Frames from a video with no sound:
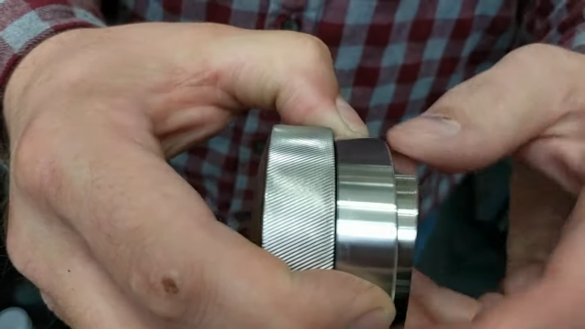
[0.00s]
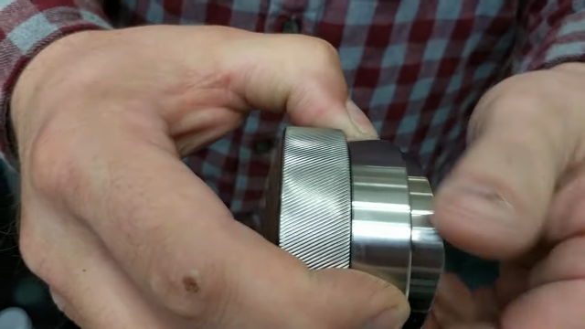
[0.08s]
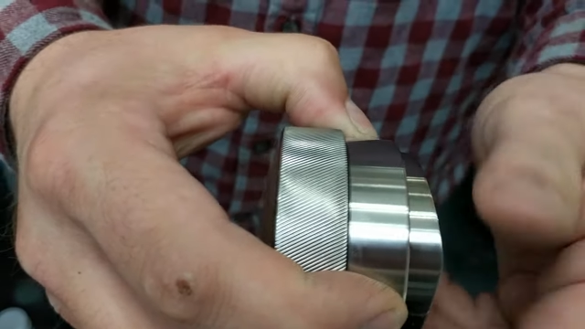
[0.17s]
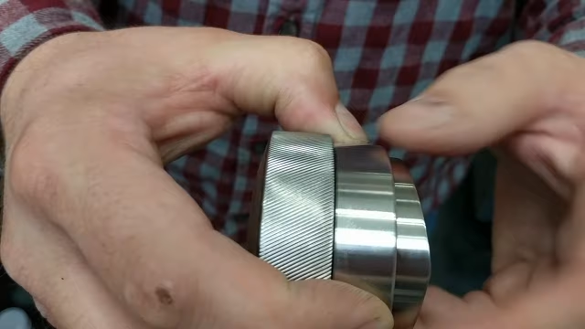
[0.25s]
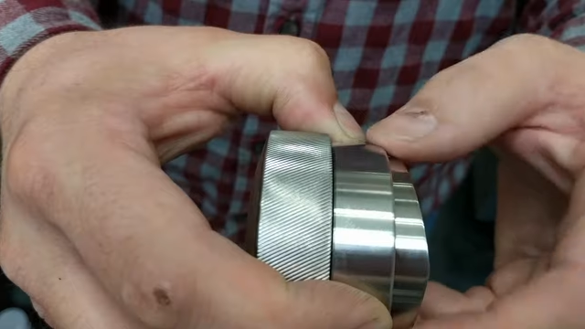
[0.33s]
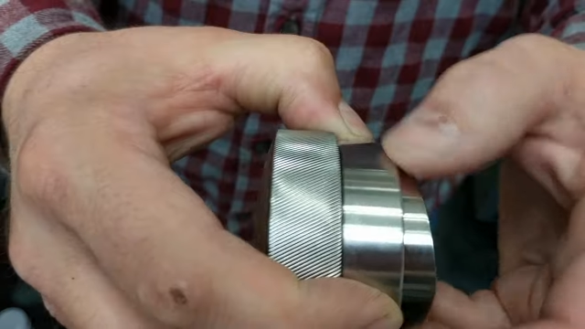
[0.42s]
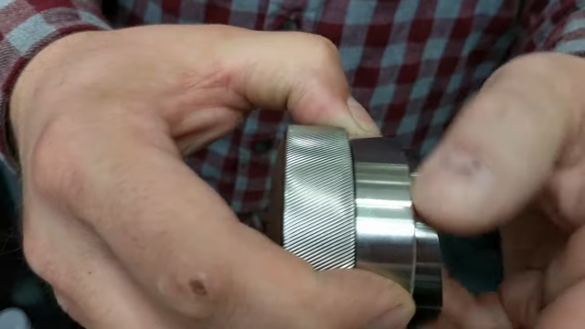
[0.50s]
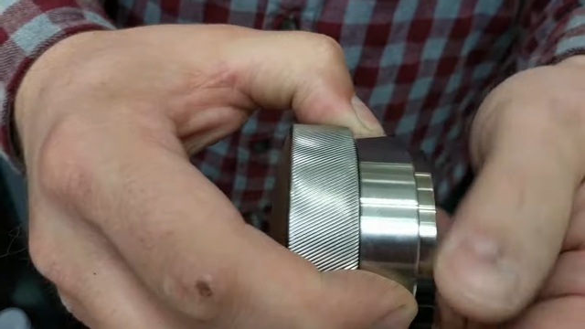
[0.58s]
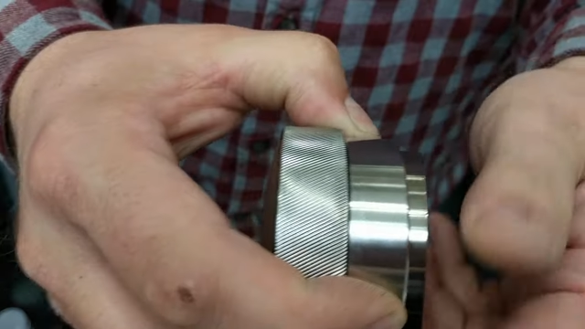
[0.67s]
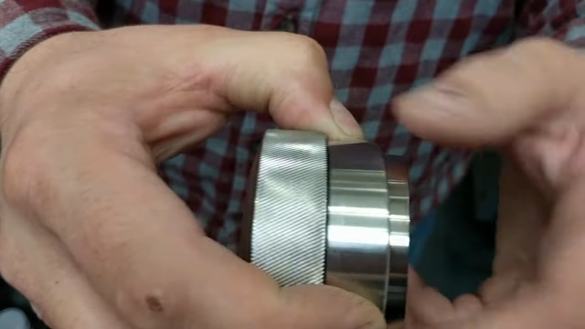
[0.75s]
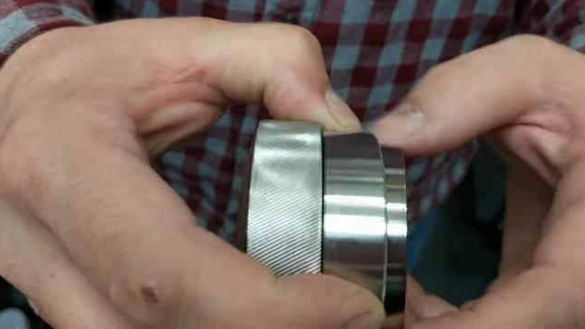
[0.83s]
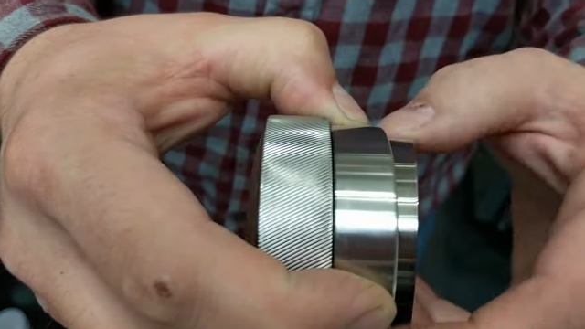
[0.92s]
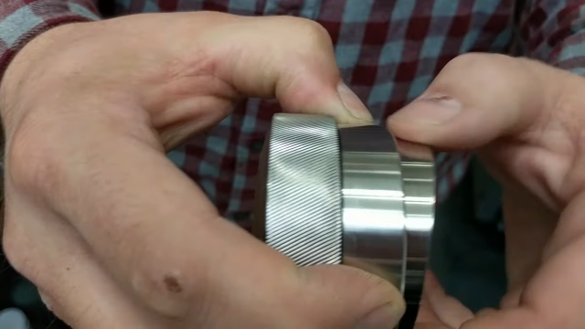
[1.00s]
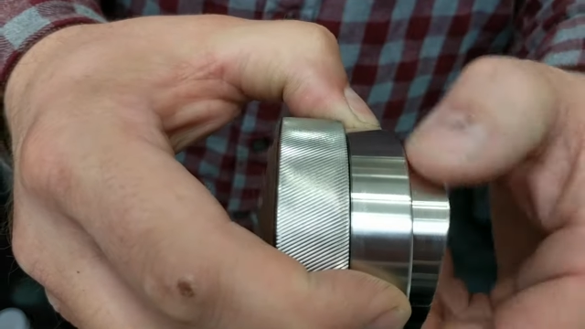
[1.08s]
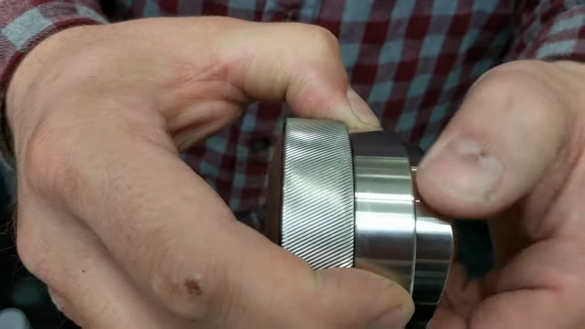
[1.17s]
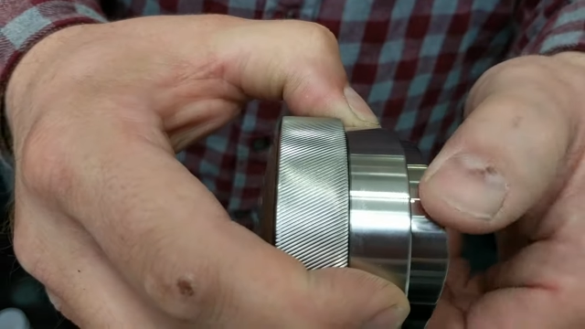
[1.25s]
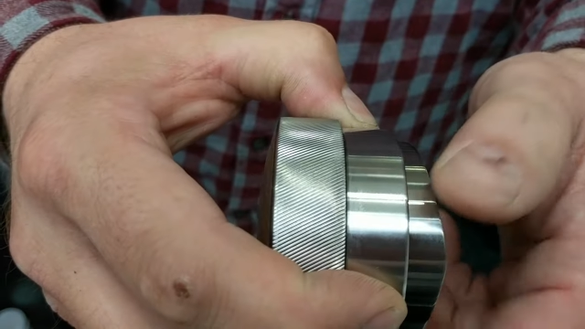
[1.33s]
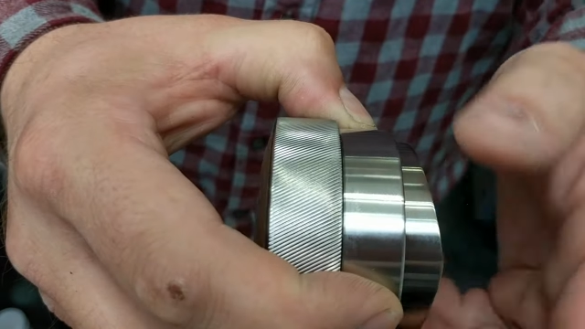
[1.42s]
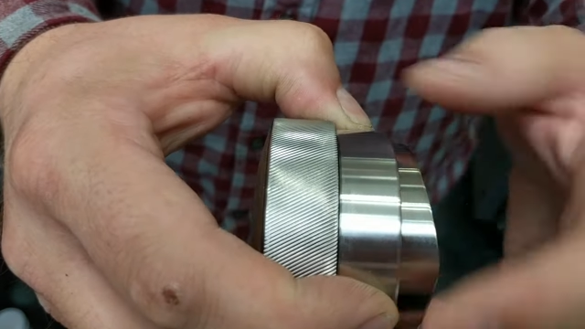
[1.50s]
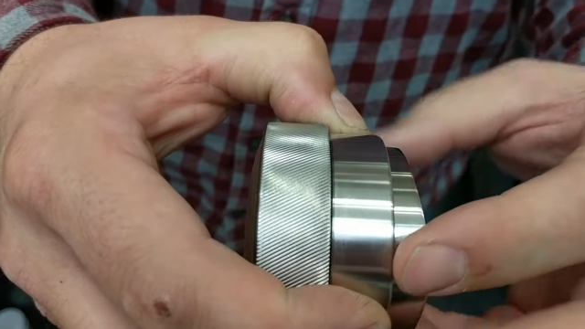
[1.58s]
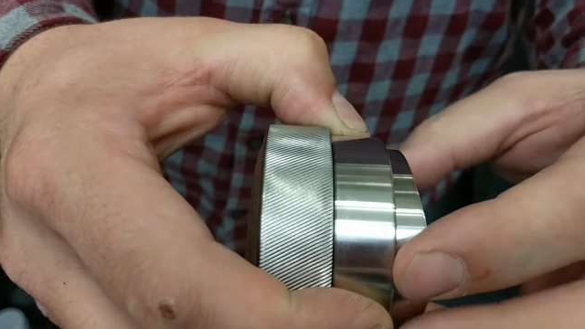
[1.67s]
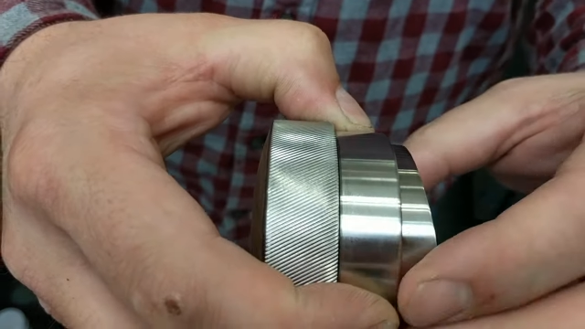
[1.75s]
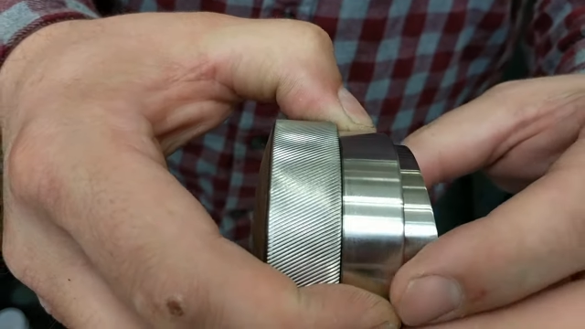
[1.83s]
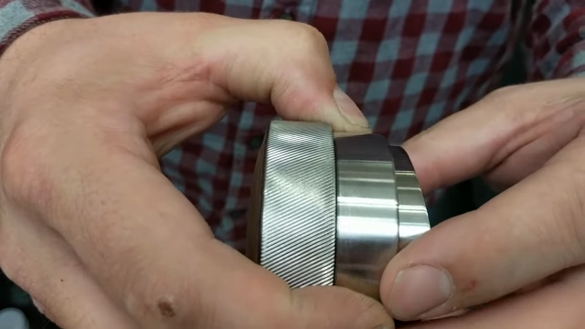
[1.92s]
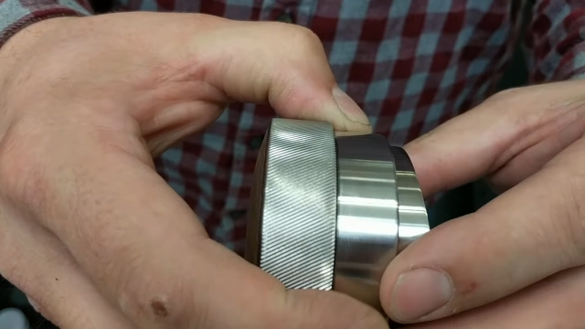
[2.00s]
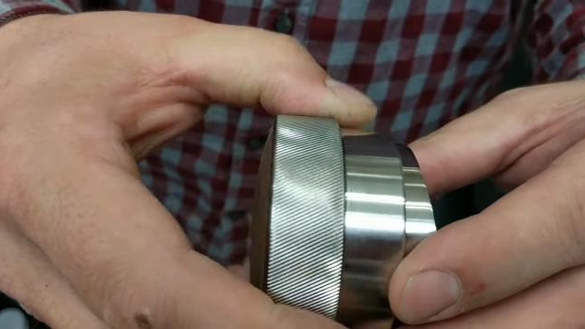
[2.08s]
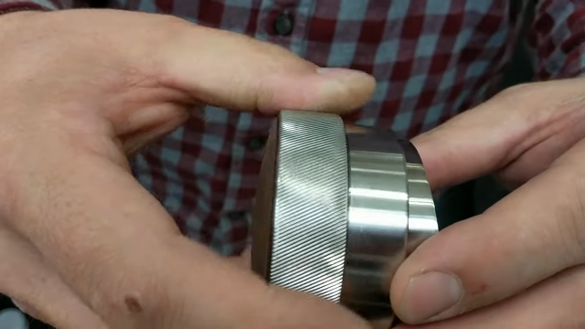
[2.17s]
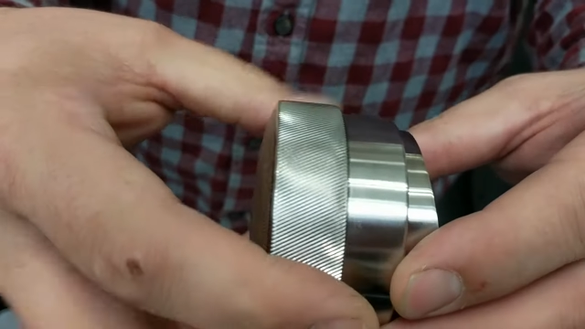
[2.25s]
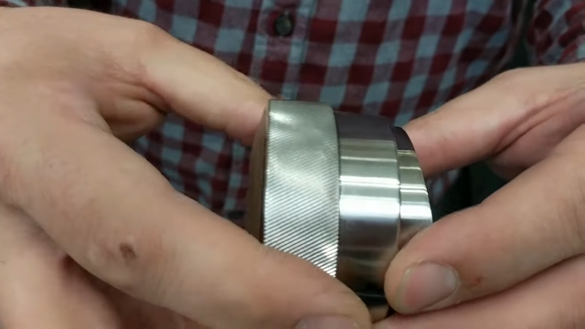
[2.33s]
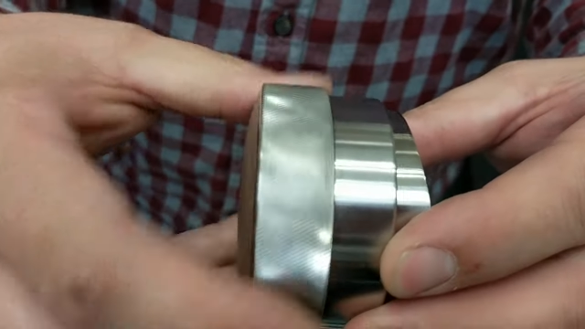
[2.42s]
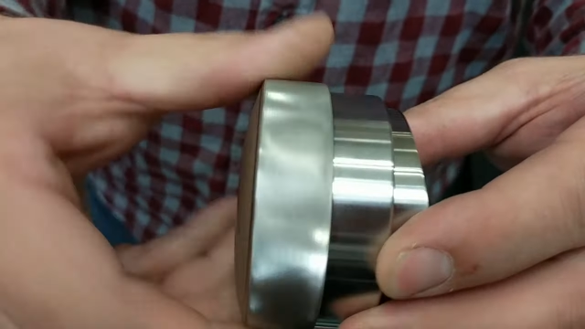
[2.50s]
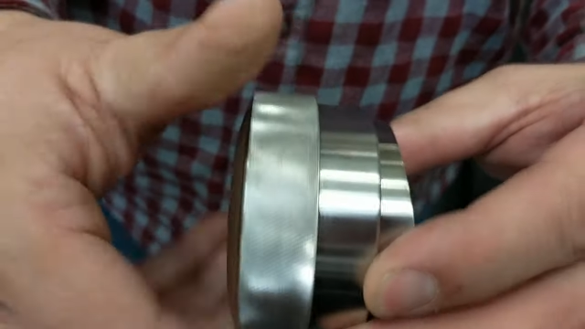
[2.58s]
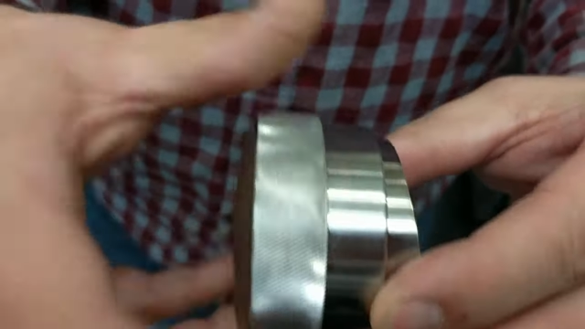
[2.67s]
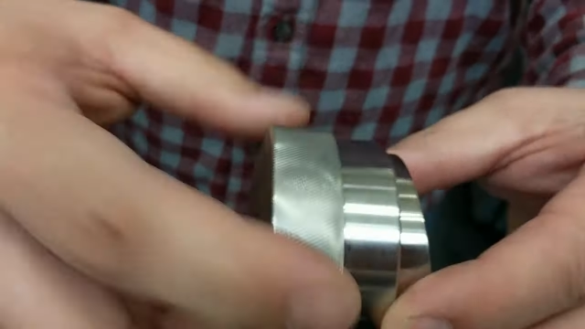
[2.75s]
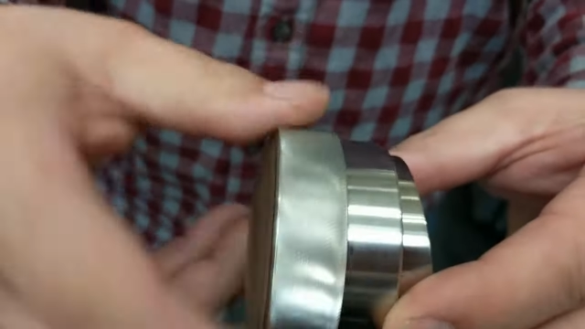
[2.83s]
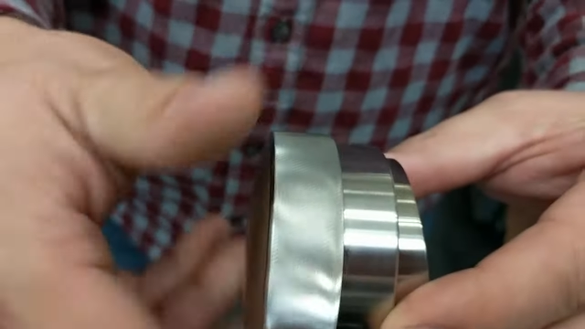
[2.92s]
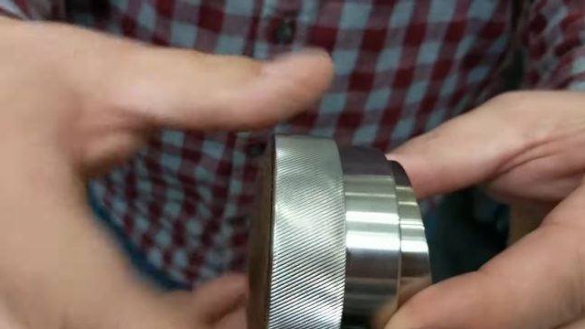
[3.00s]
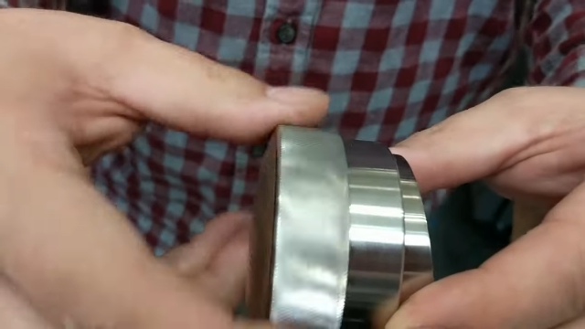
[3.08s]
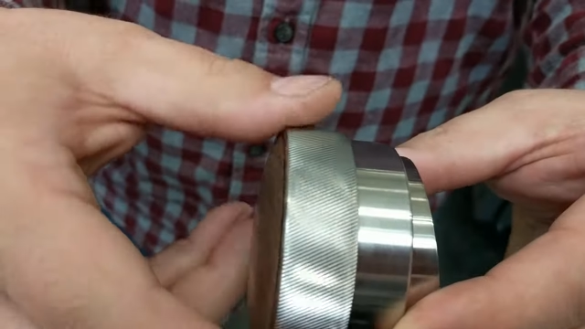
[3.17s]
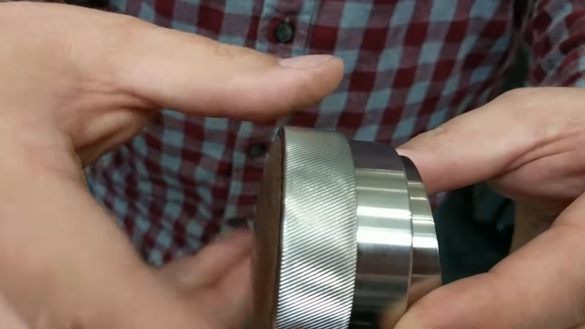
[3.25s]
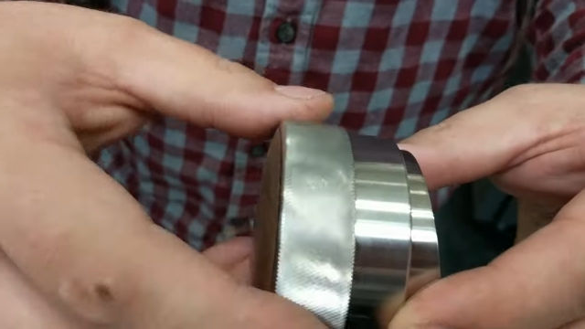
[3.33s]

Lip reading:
No face is visible, so there are no lips to read.